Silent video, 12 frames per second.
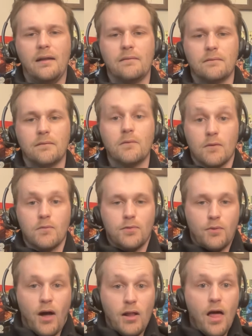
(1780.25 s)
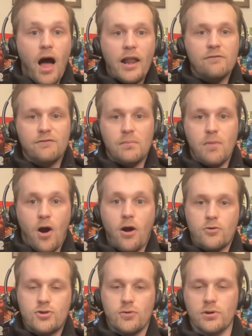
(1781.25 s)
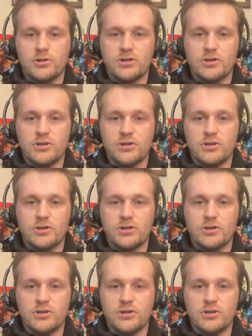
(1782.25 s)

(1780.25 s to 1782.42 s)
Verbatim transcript: hmm. mm. and a lot of them are Jewish